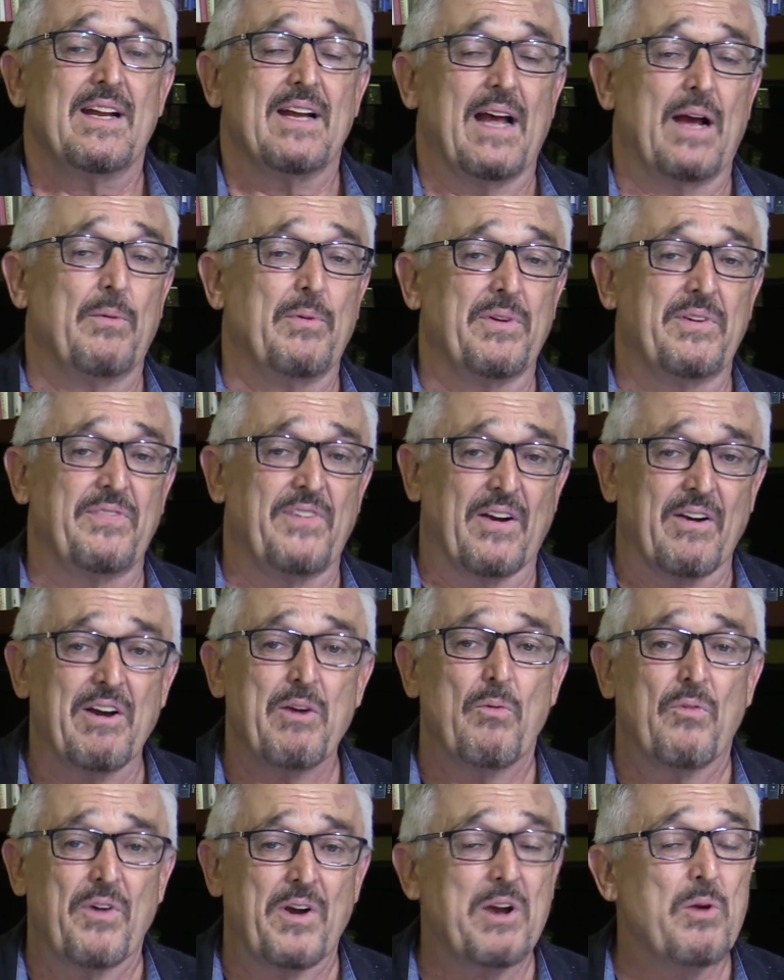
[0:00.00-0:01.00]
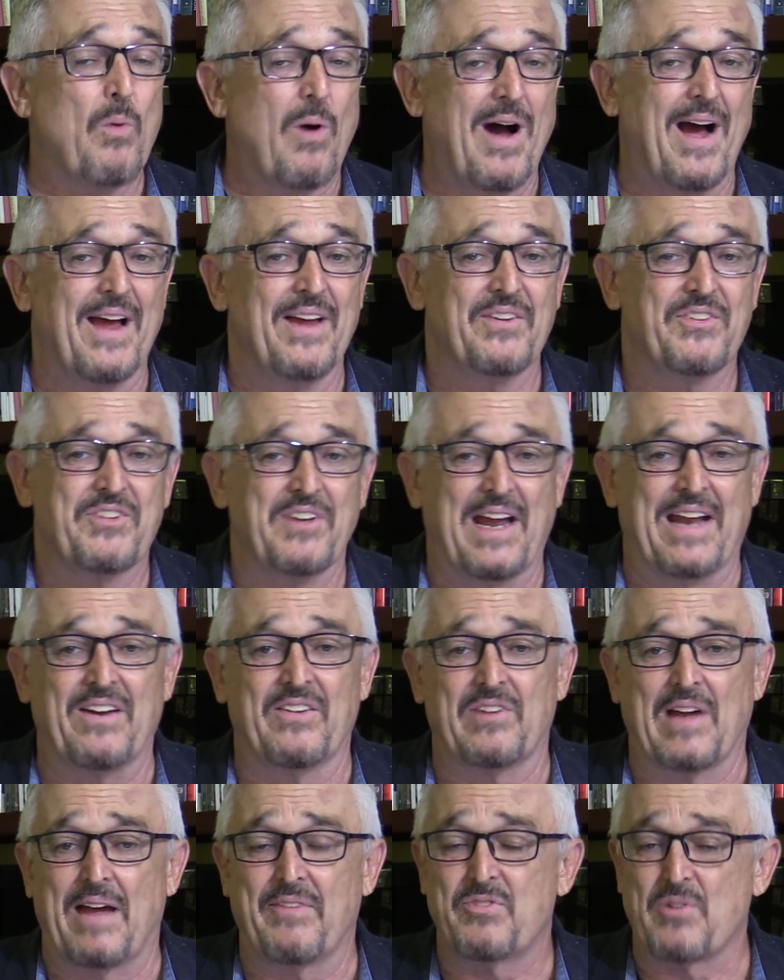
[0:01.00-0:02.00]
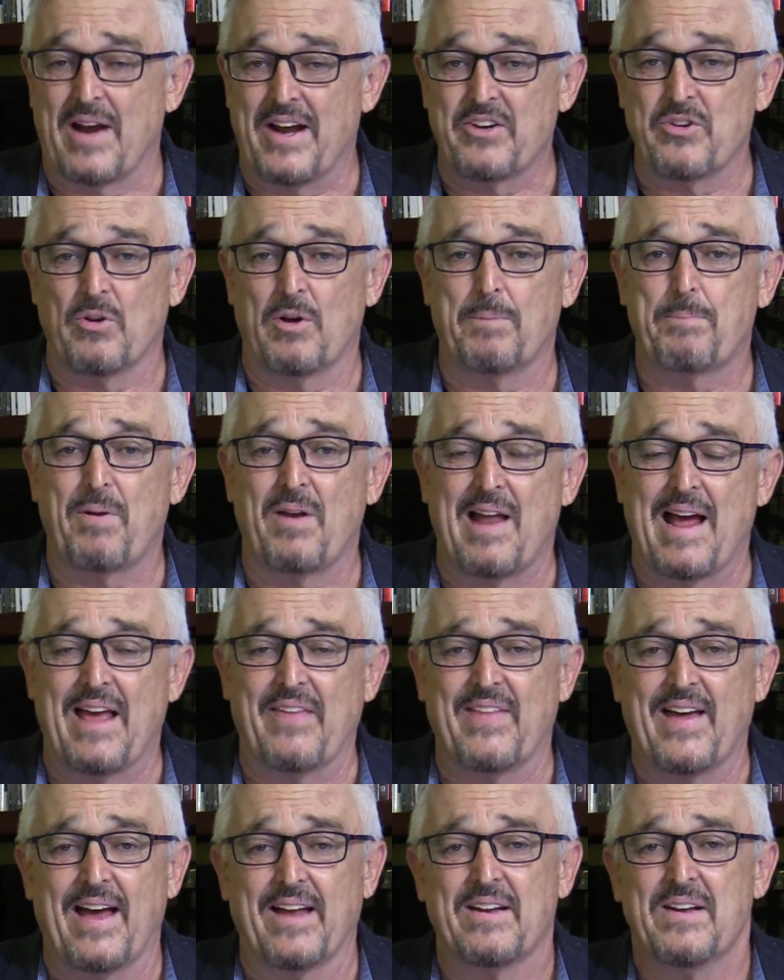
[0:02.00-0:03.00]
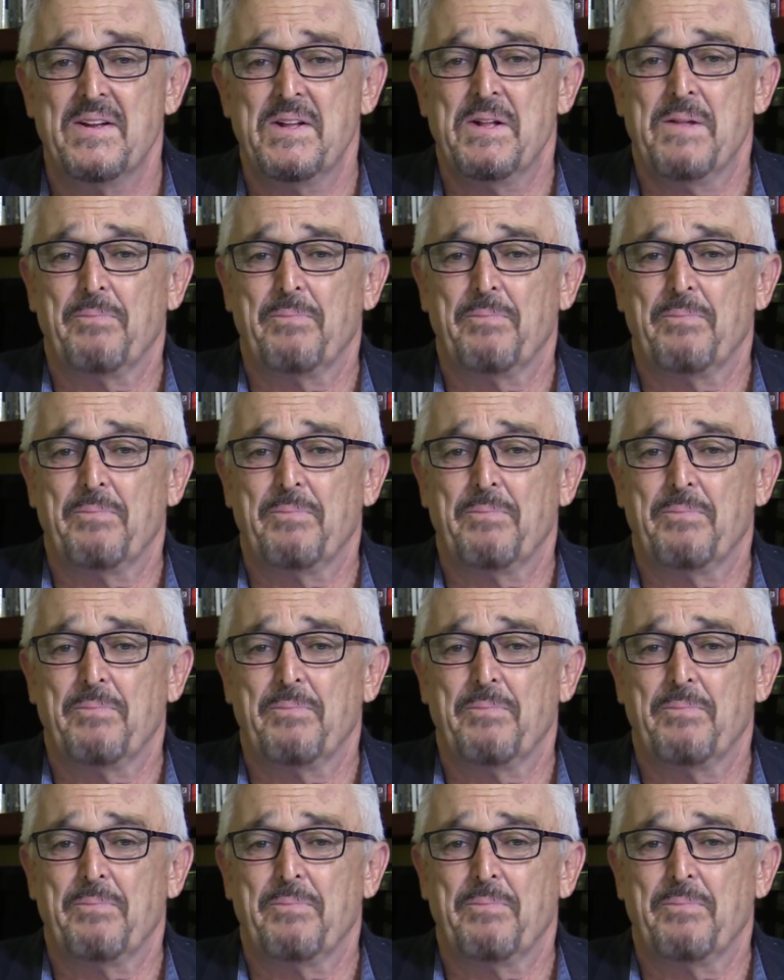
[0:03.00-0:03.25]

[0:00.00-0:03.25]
It was very, very wise, and I've tried to apply that.